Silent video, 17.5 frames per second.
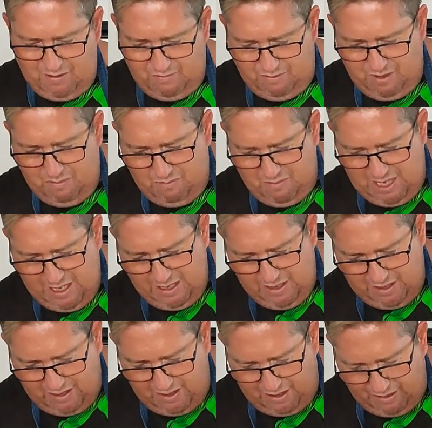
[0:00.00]
we
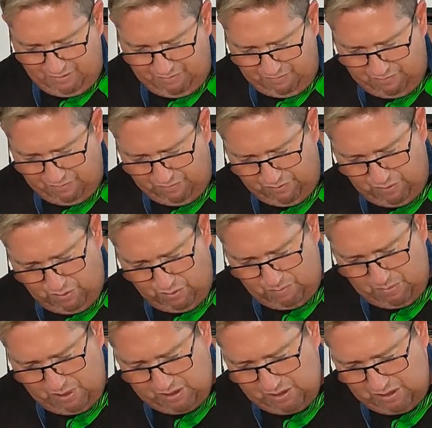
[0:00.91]
made it.
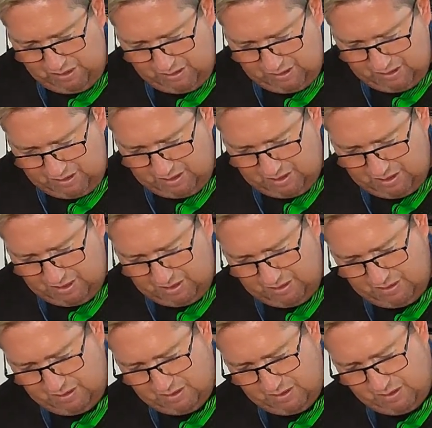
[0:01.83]
4 bottles
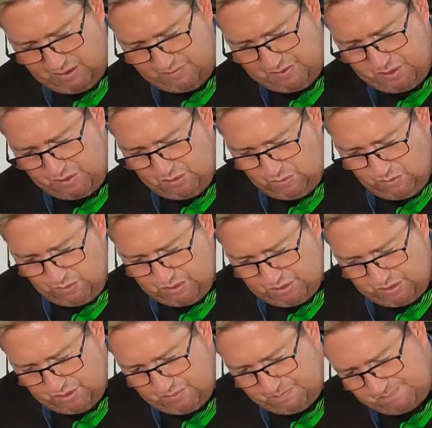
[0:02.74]
of
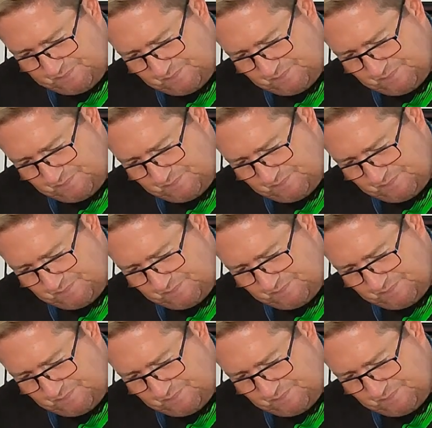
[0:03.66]
sauce.